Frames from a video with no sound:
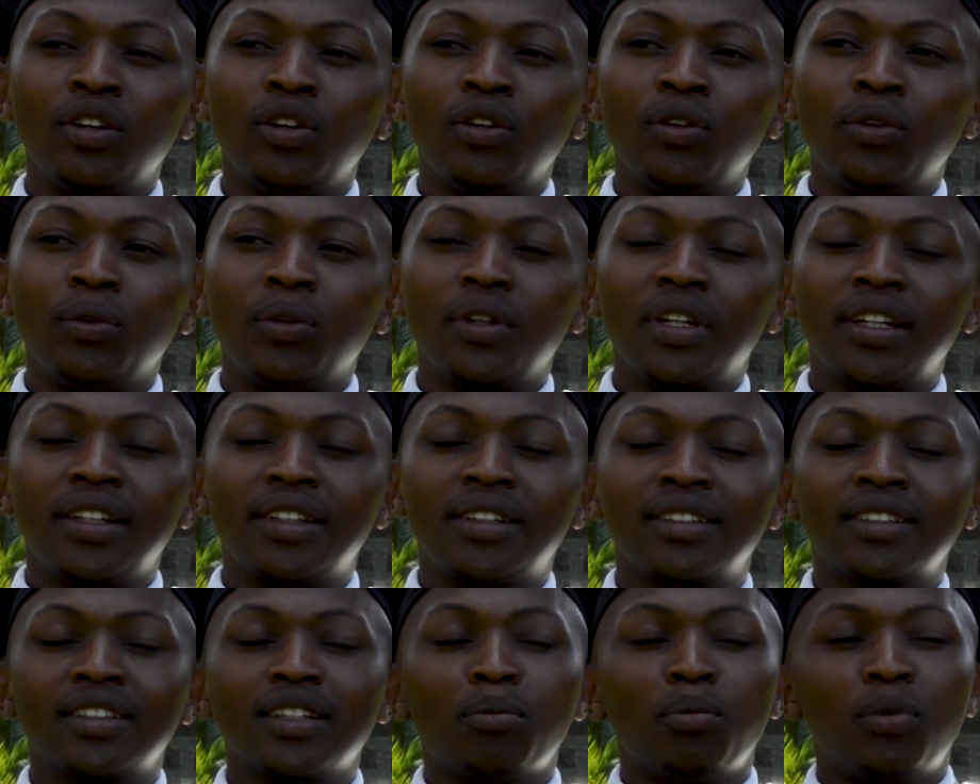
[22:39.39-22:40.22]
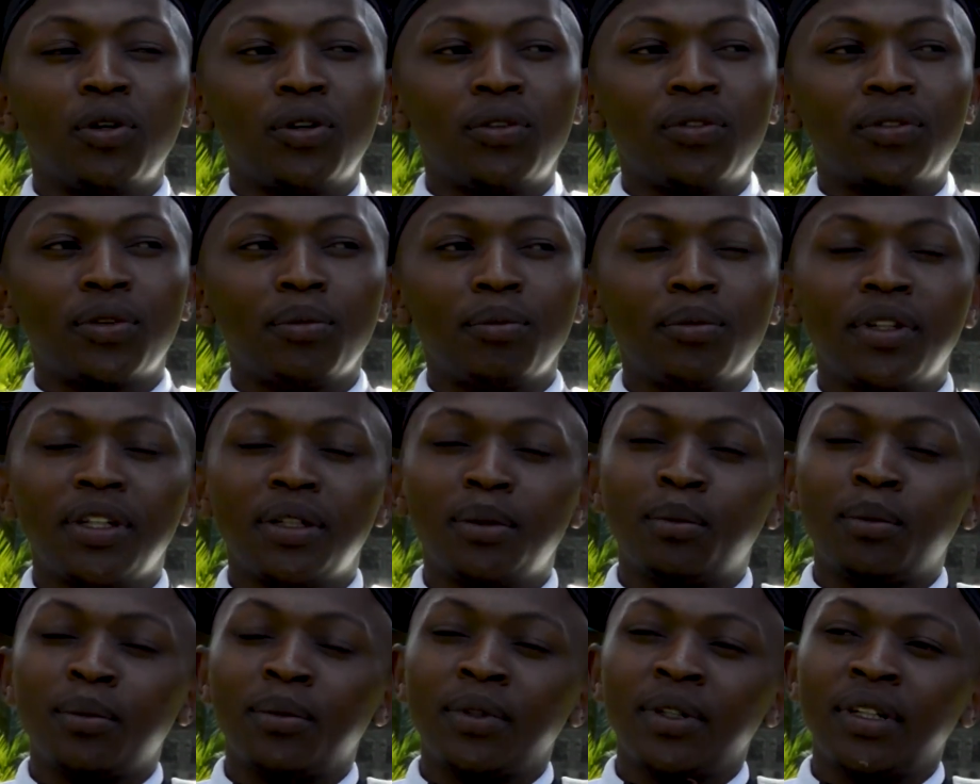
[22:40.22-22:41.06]
you get support from
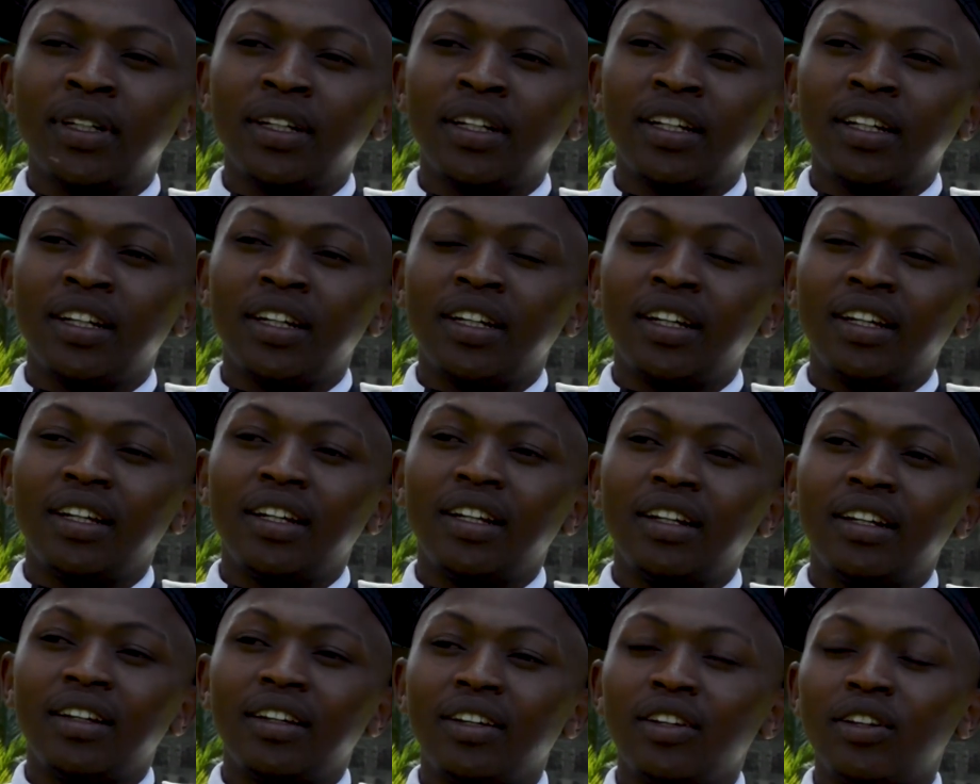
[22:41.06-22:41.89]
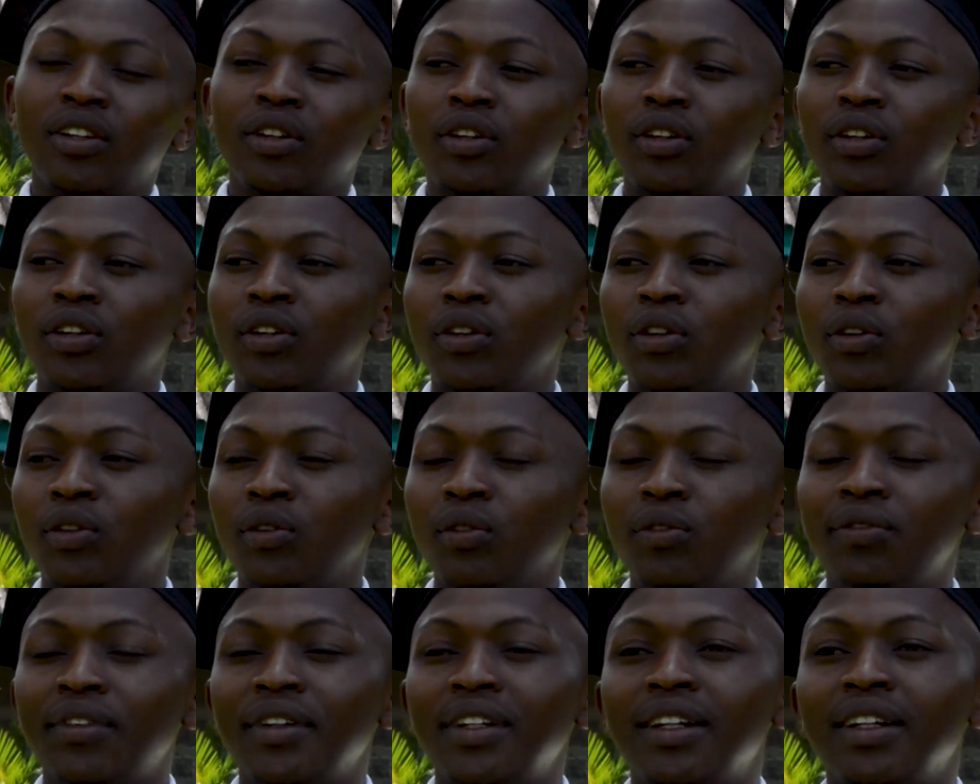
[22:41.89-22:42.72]
them, and
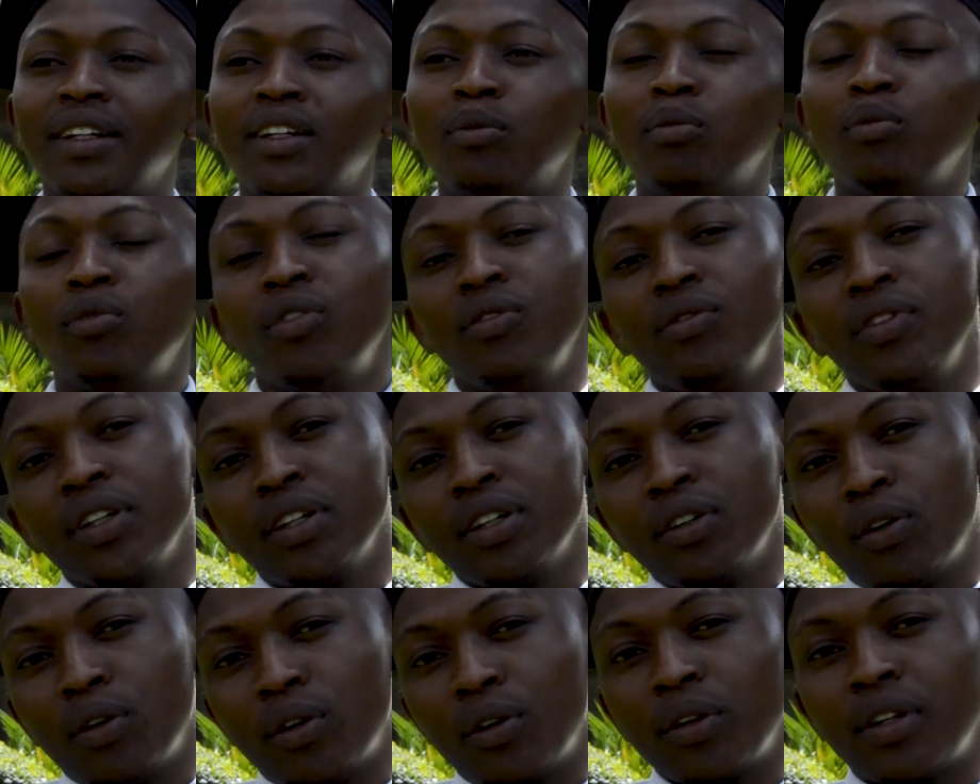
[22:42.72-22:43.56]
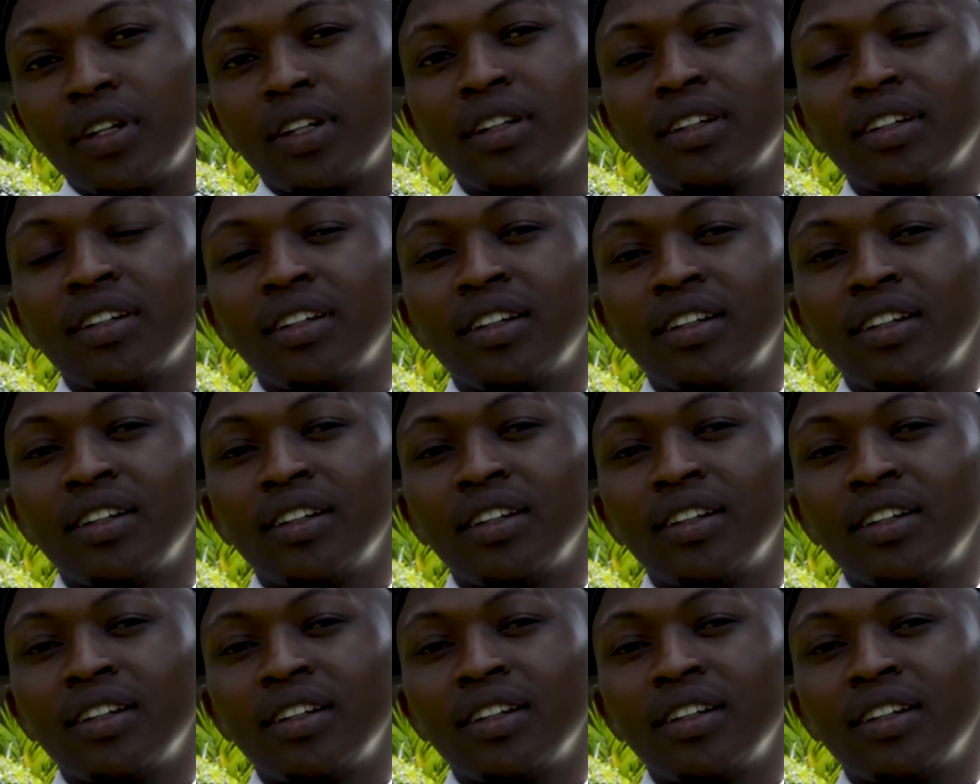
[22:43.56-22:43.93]
you feel like moving on.